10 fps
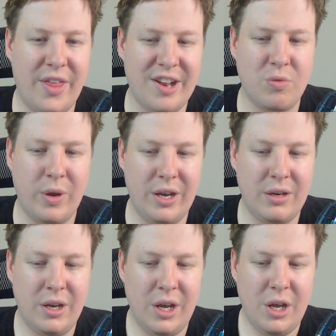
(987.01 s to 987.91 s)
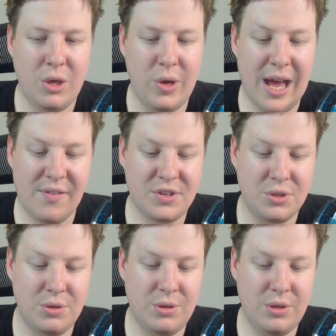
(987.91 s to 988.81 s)
That's when you have
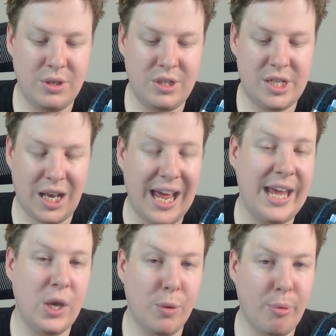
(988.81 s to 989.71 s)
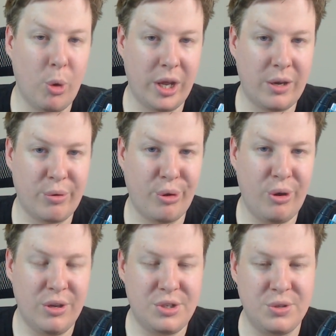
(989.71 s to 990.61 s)
to delay your boarding
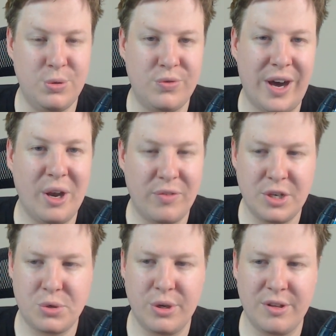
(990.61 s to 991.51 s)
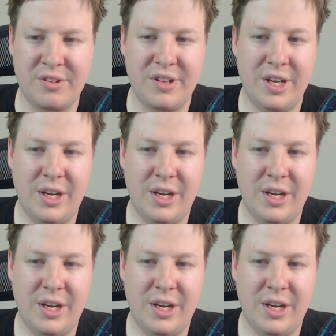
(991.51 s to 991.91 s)
crew to fight off intruders.